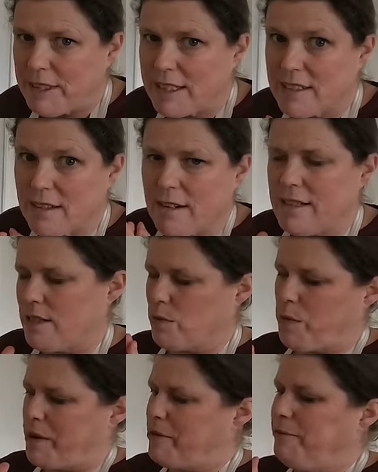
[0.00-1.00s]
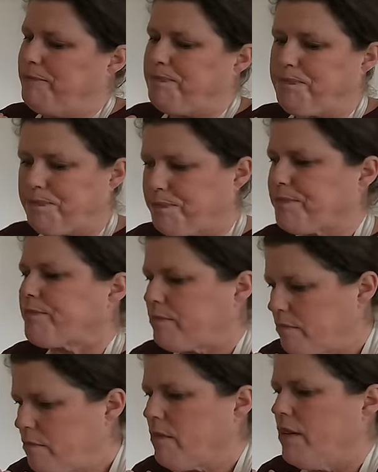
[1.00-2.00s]
a slice as well.
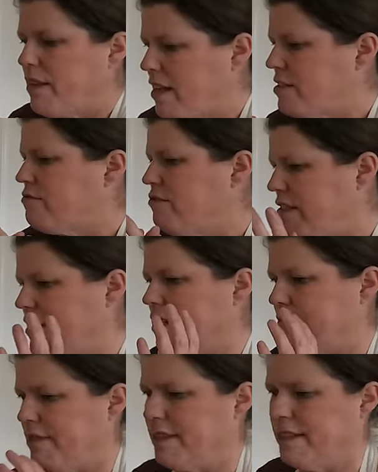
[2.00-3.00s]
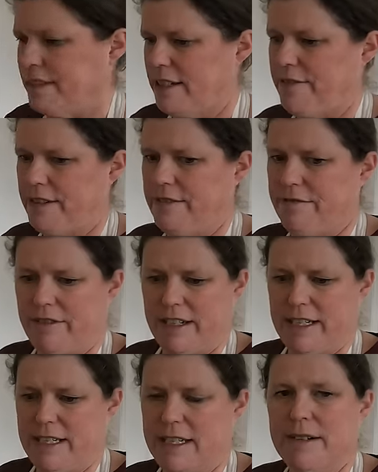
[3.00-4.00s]
That's really lovely. Definitely
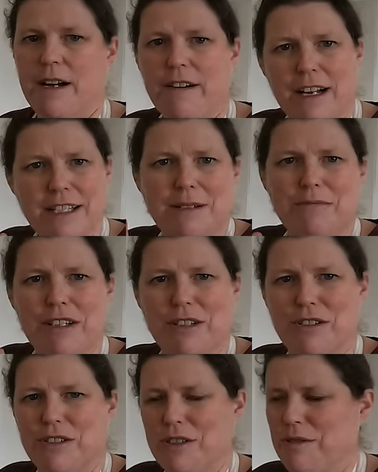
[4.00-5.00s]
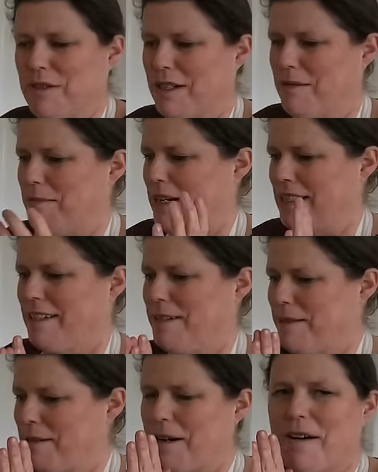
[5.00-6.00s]
freeze. I had some really good news,
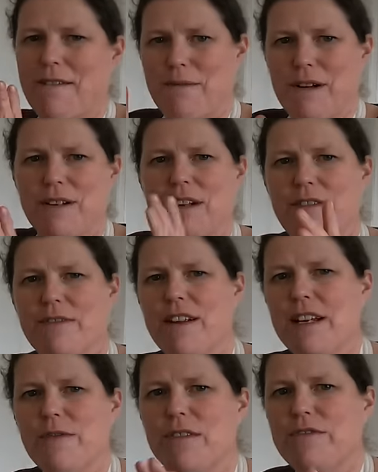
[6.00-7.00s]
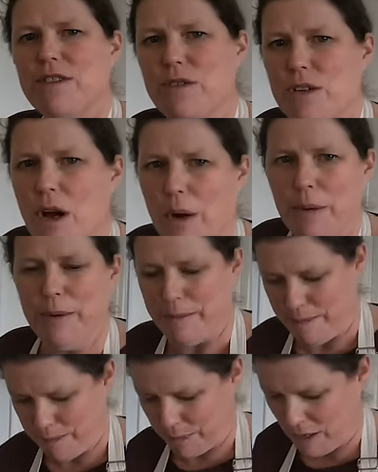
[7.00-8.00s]
actually. If anyone of you
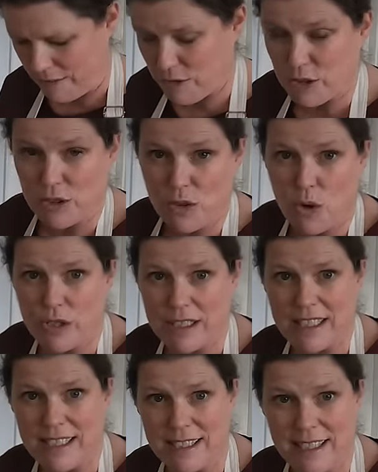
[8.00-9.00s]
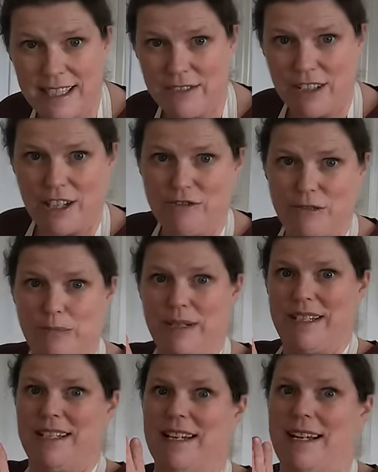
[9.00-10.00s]
know, I've got an Austin 1100
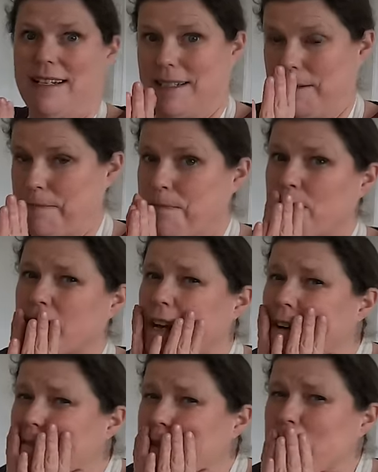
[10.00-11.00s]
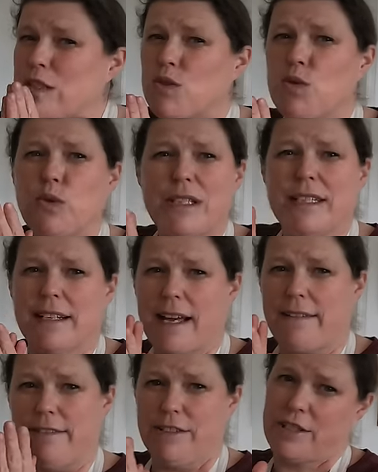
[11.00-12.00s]
Princess currently stored in a
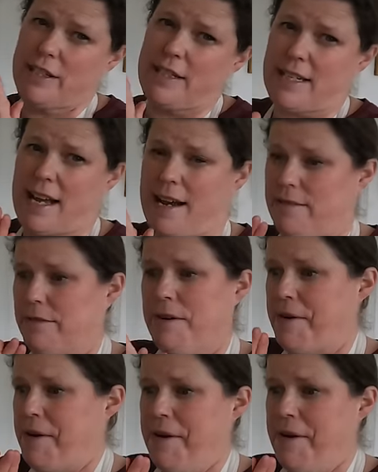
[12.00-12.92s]
garage in town.